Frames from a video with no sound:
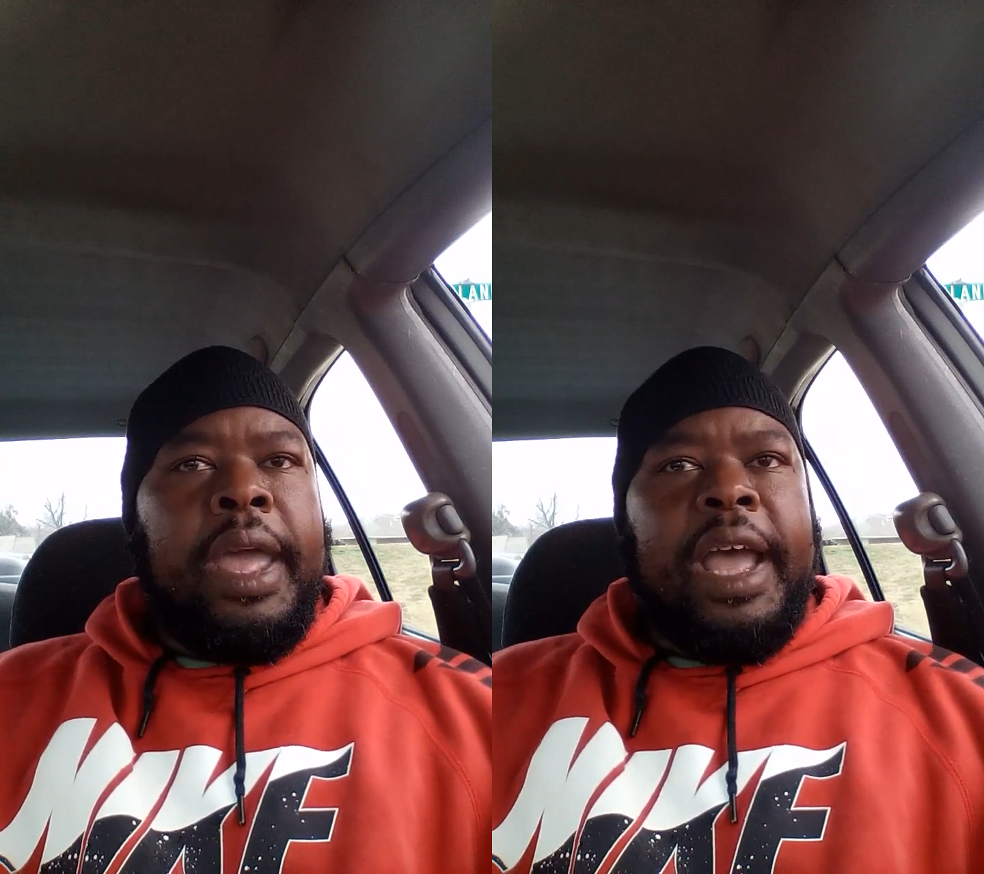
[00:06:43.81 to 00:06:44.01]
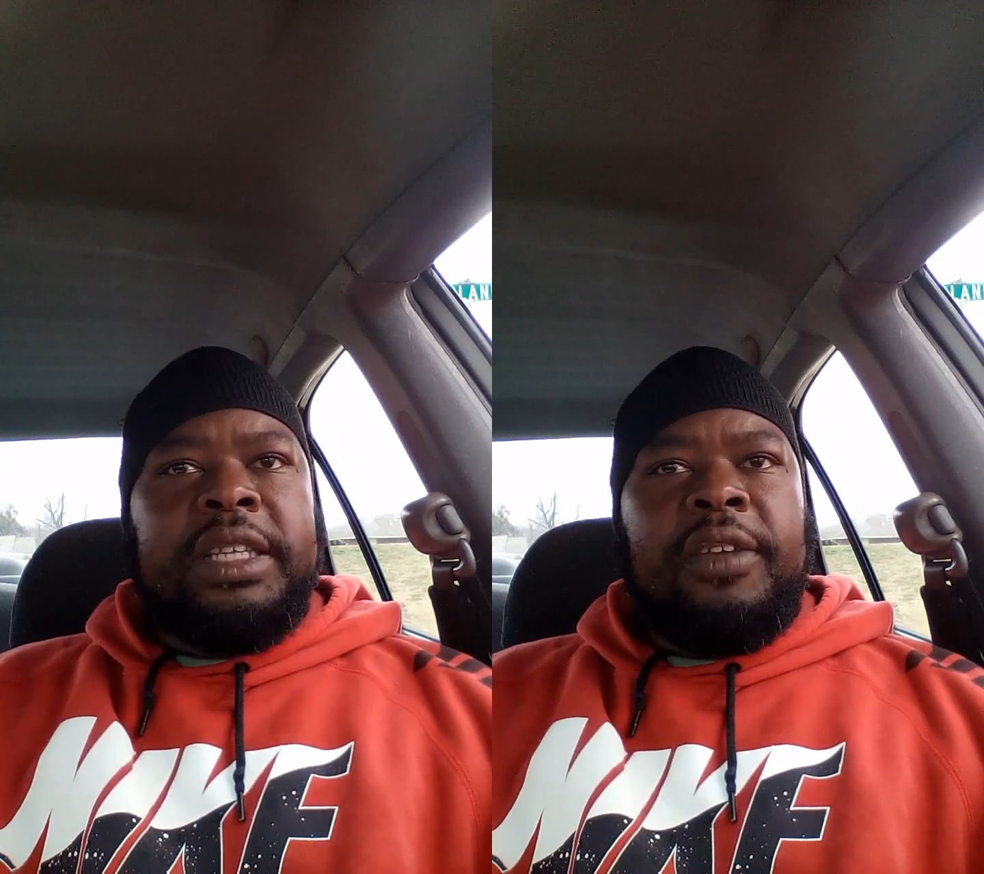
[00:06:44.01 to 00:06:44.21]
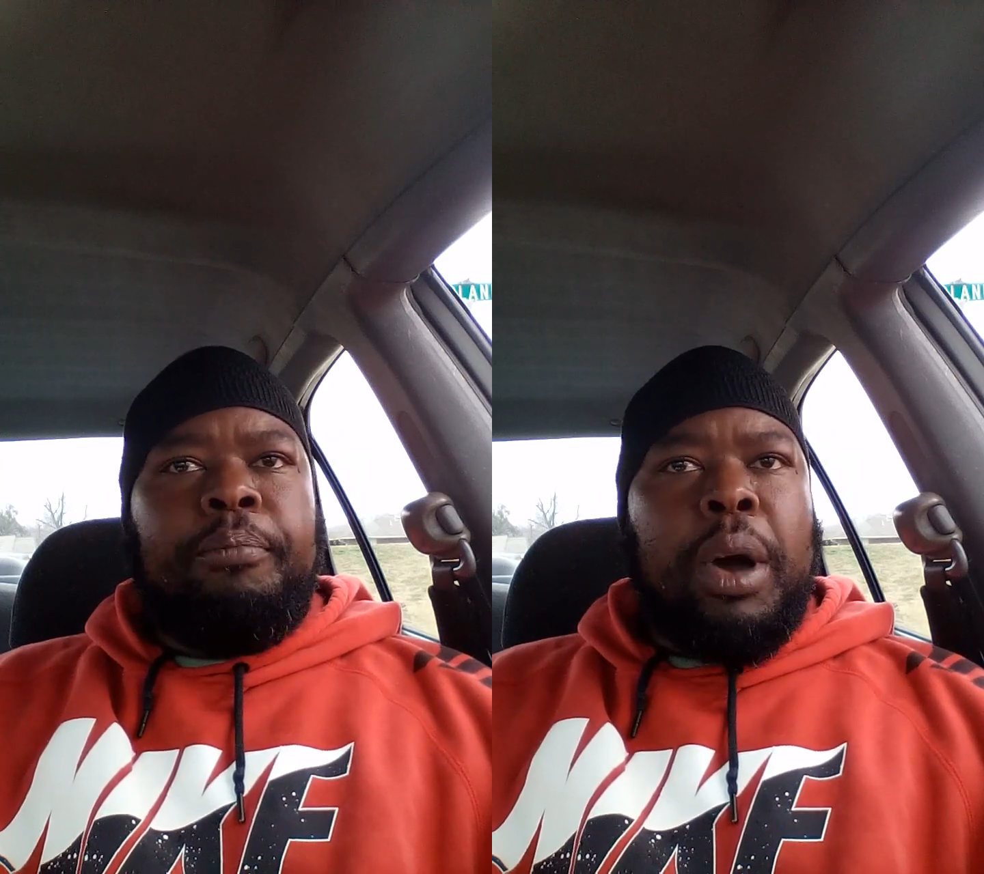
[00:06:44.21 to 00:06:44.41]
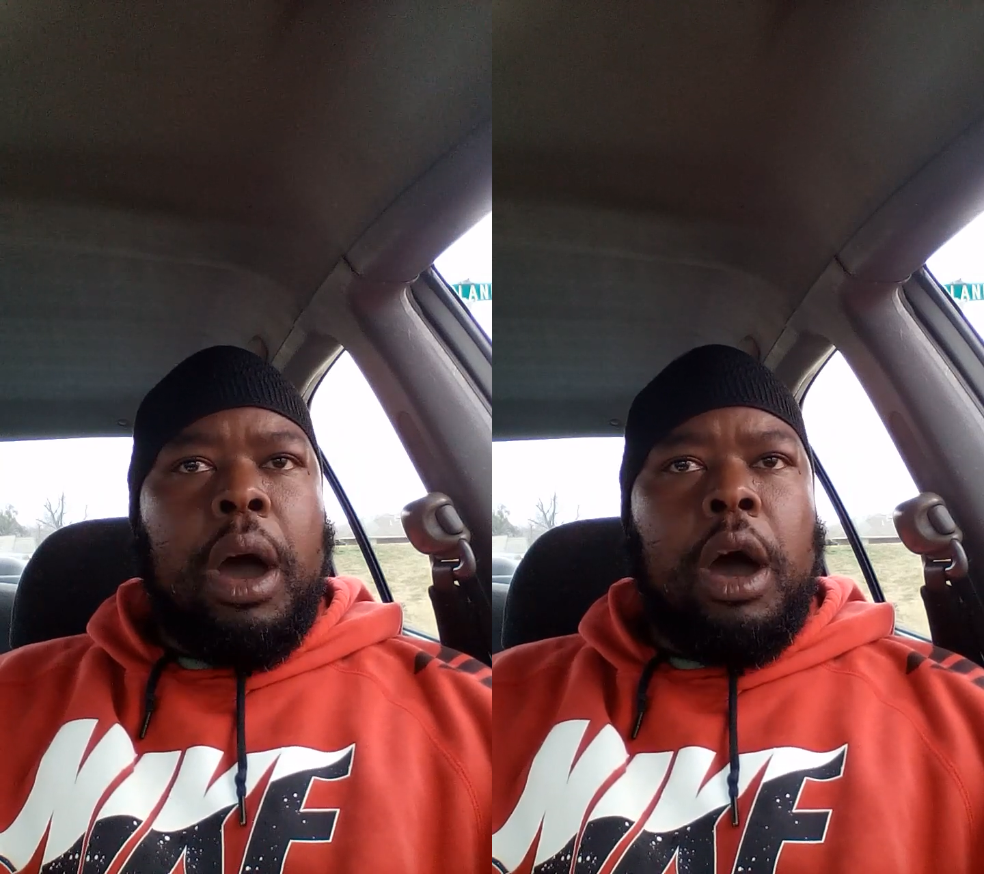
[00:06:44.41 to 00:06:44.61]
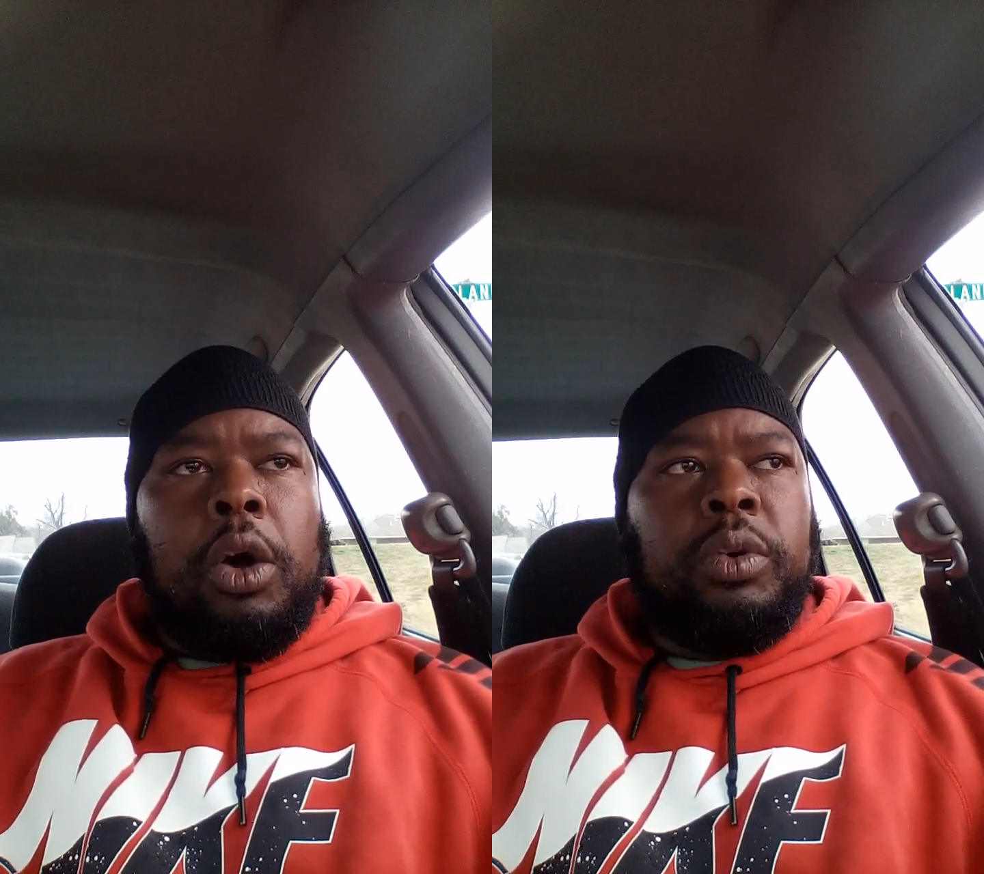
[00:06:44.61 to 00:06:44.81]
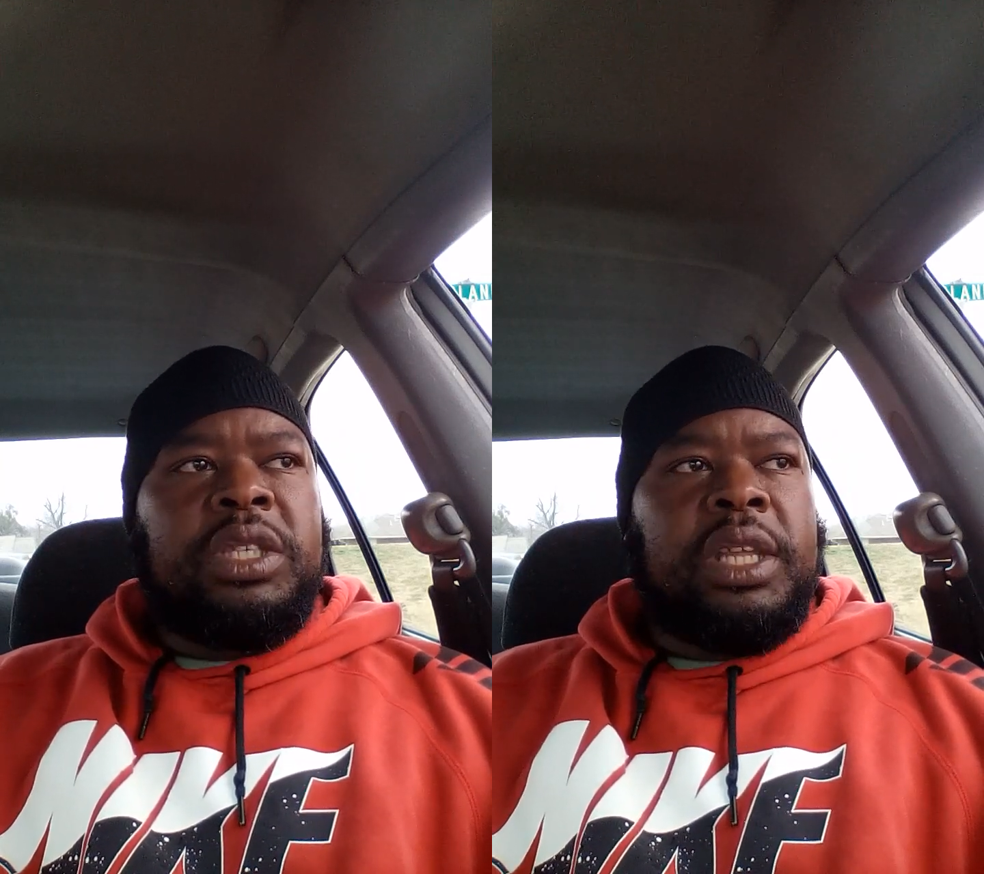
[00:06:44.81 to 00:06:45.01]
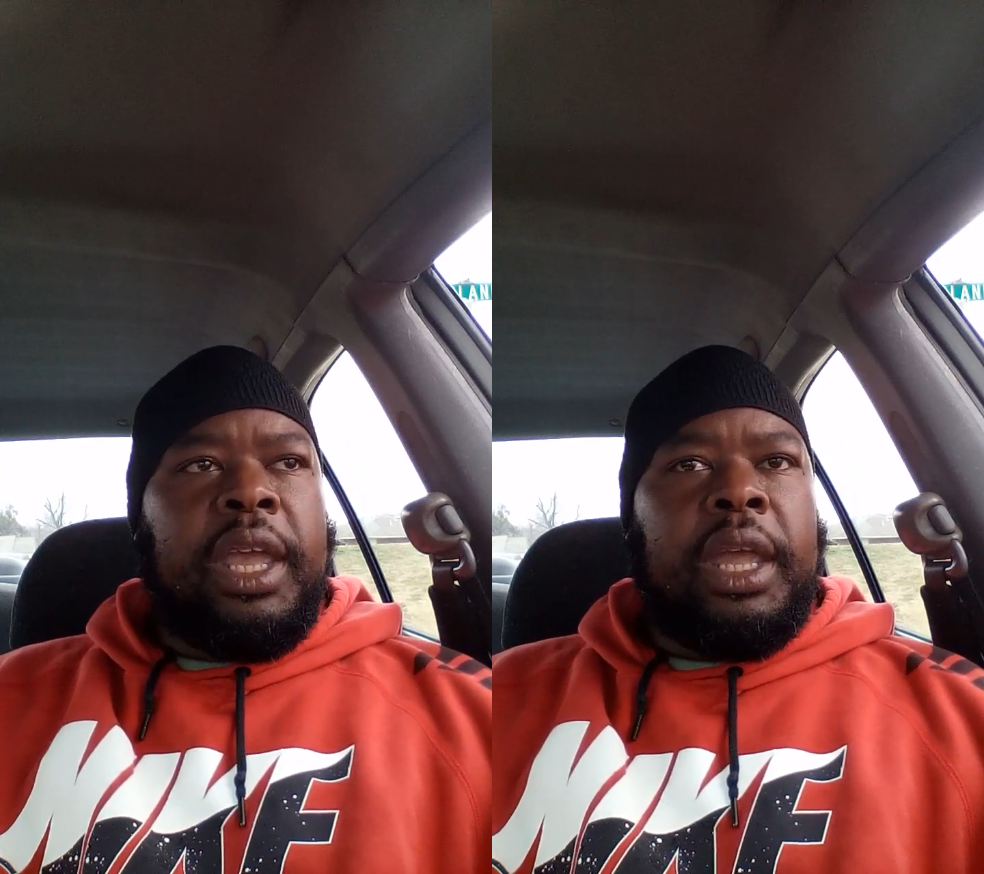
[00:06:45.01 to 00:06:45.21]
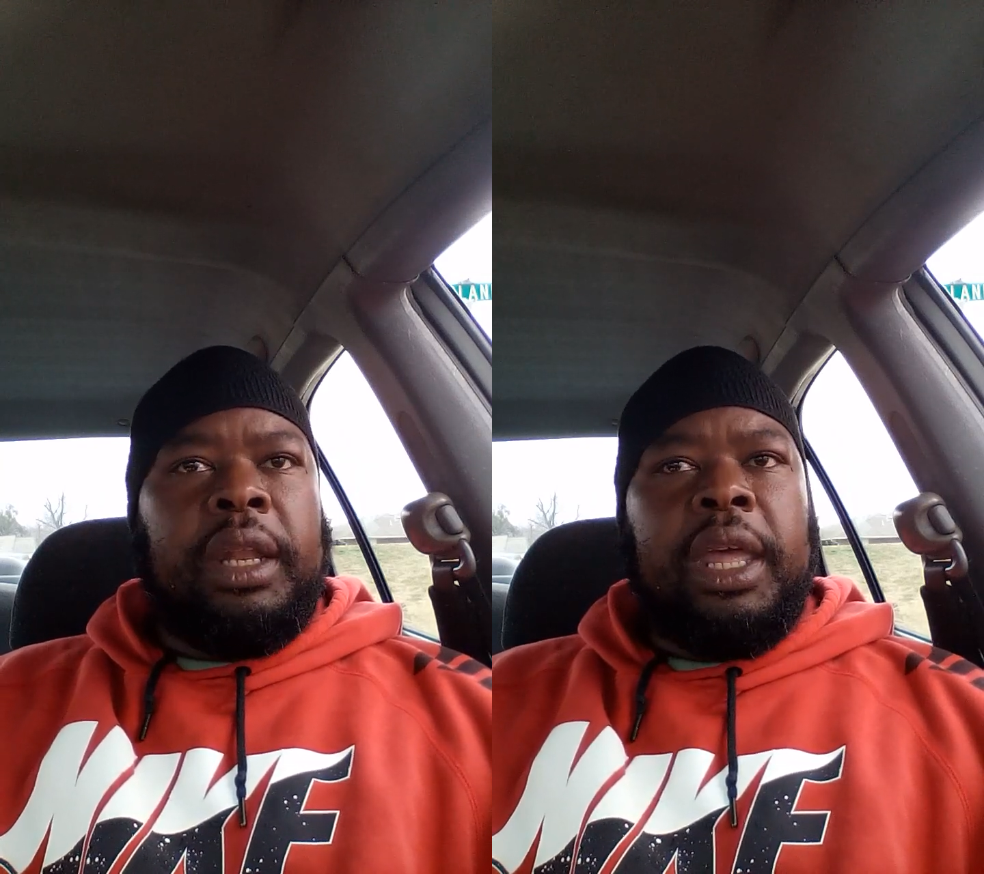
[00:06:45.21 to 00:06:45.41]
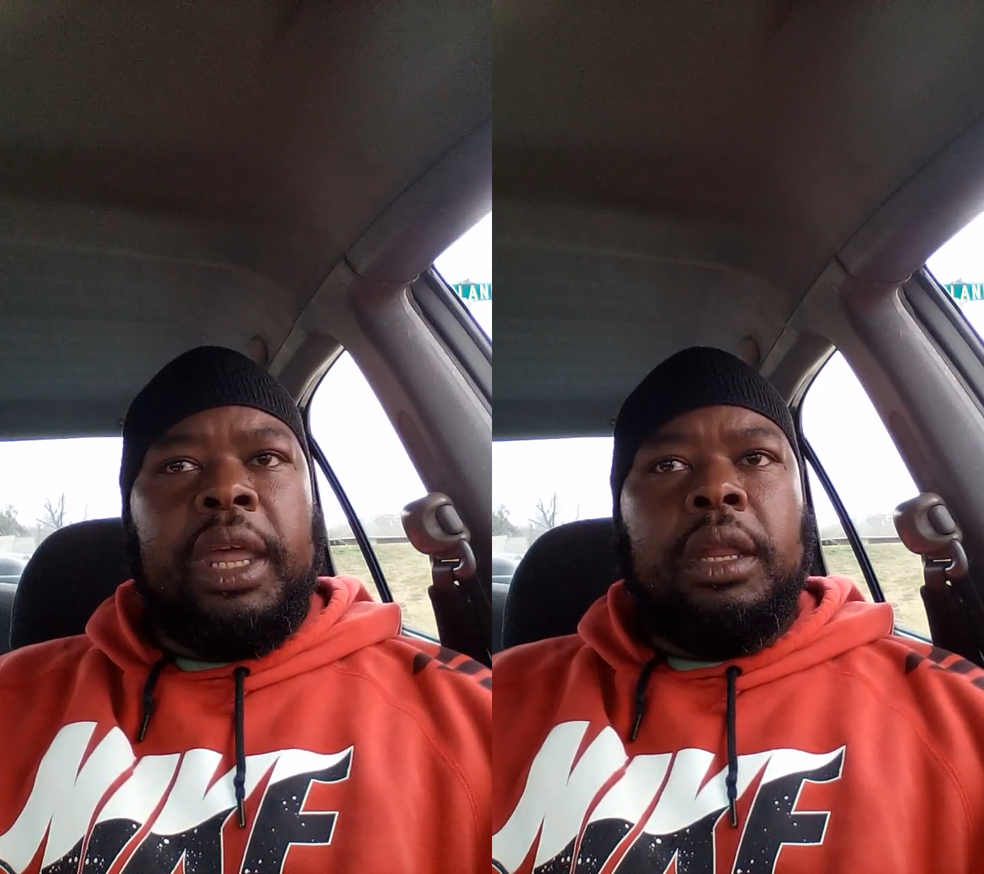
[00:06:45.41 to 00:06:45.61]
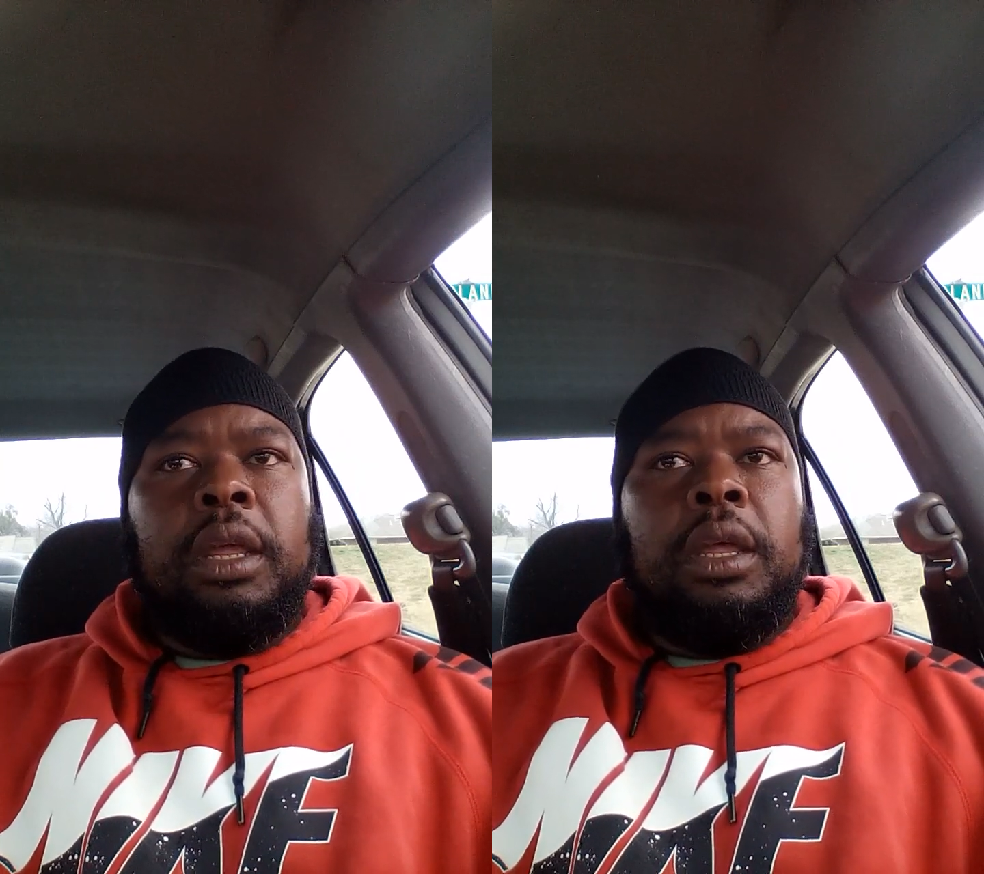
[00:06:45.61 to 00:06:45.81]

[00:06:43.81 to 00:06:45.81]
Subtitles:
as if Paul was saying that,